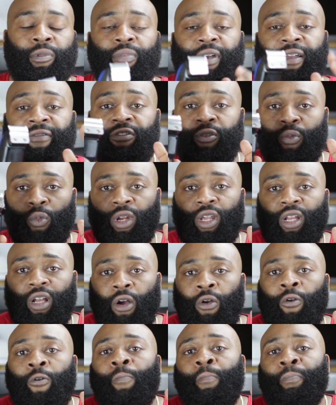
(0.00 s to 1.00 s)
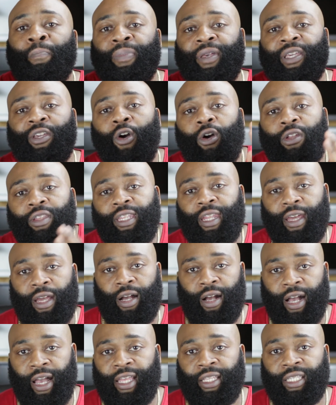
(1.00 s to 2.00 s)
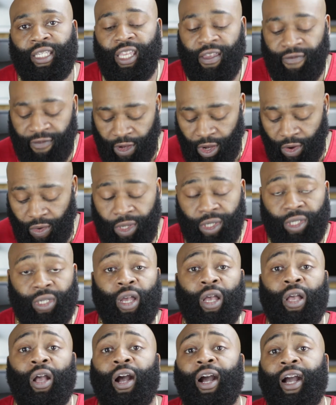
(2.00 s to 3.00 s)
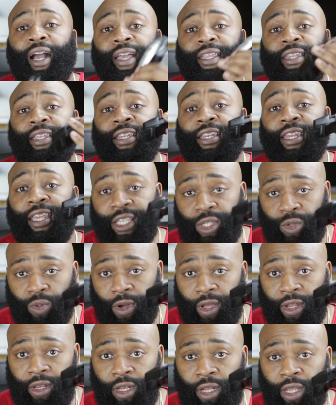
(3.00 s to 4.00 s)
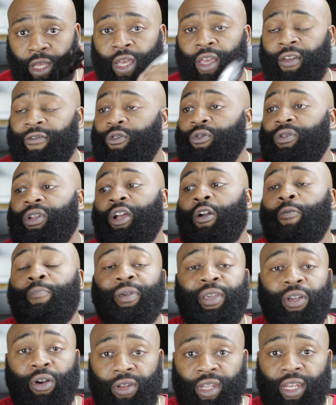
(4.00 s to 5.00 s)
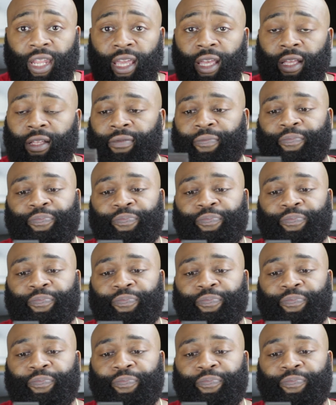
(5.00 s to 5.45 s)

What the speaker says: But if you want to go beyond that height, even though it's higher than this one, if you want to go beyond it,